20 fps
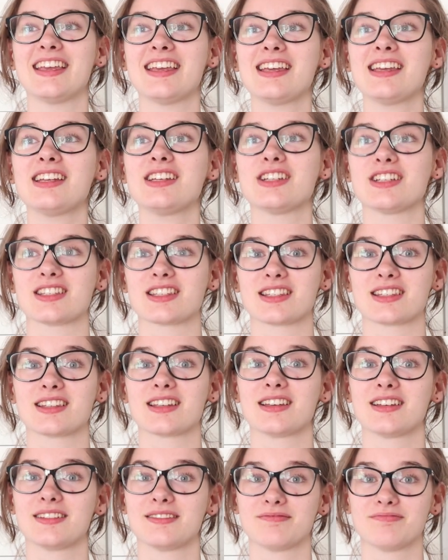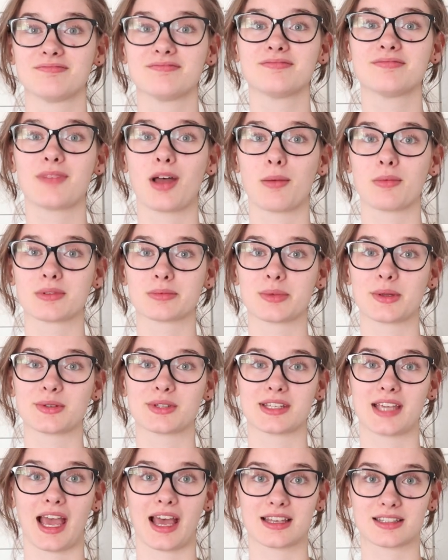he just almost blow
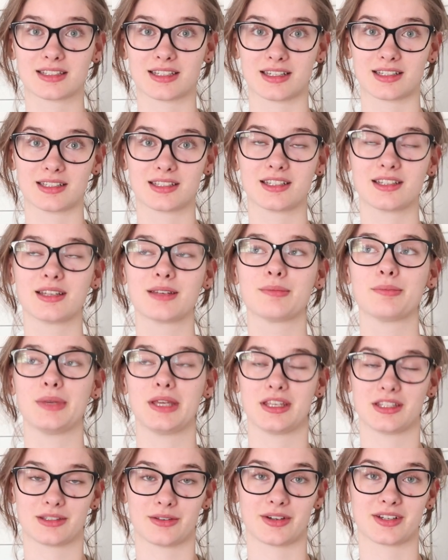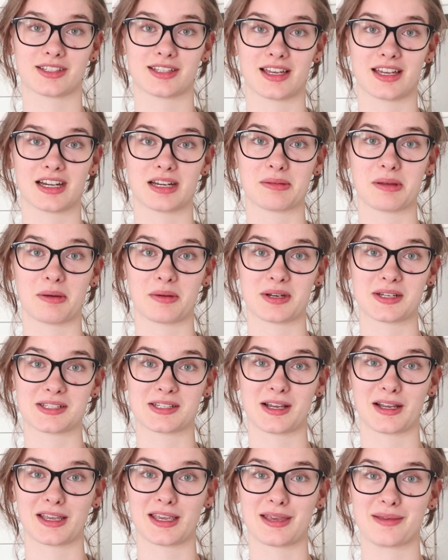the gasket being so excited about what he's
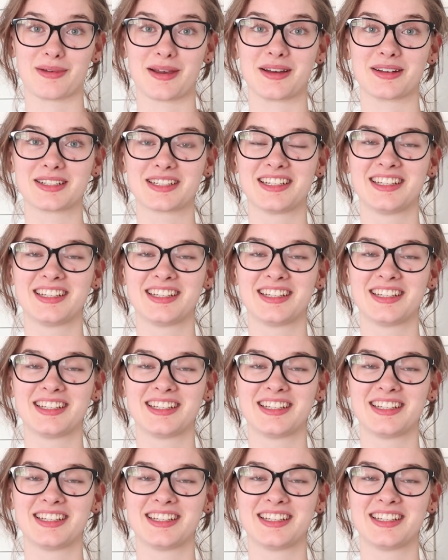talking about.